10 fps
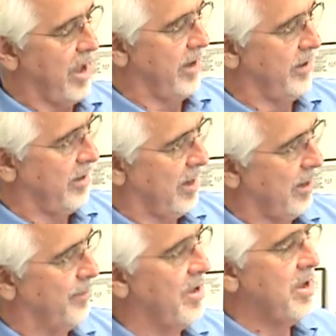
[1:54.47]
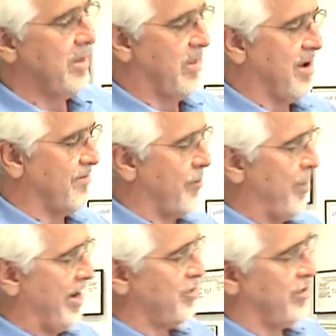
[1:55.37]
the
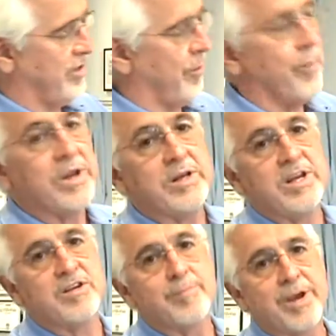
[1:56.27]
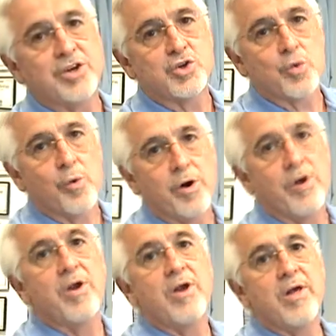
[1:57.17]
information that we need to make
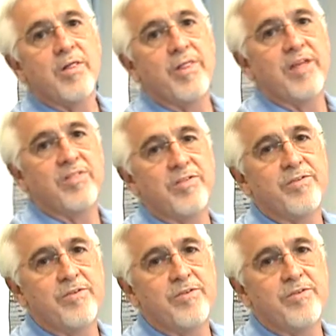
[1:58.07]
sure that